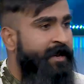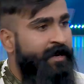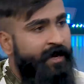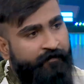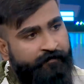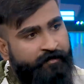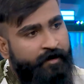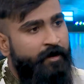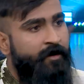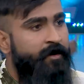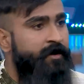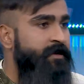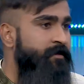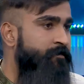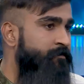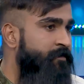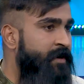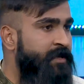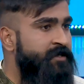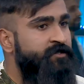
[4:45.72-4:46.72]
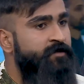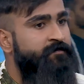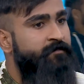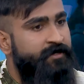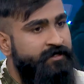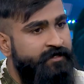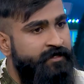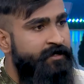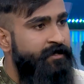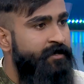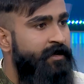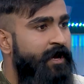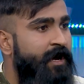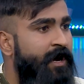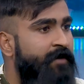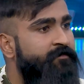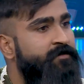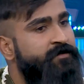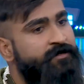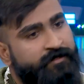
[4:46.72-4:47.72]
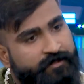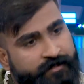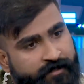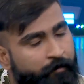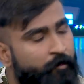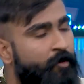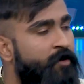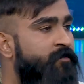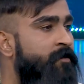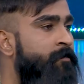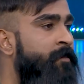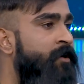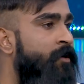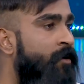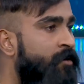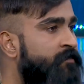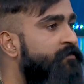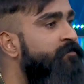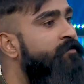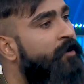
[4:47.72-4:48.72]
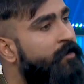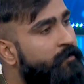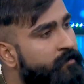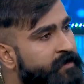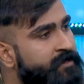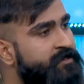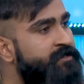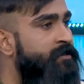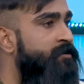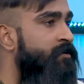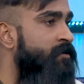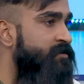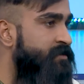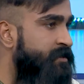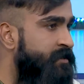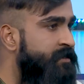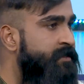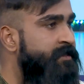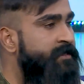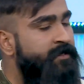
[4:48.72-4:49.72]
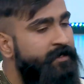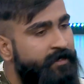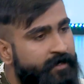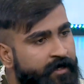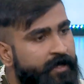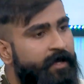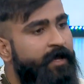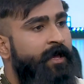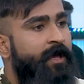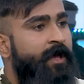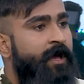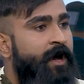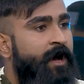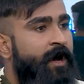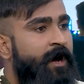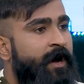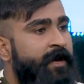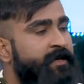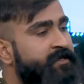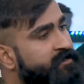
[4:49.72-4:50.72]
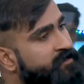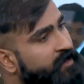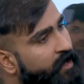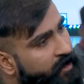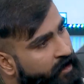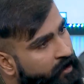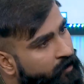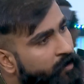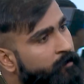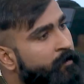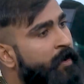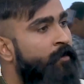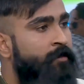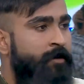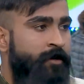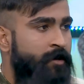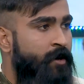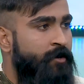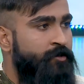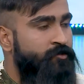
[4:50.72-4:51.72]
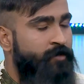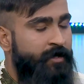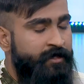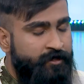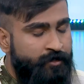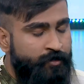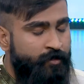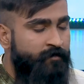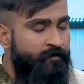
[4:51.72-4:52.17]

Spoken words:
after months of hustle, after support from a lot of corporates across India, I started doing my own talk show. And so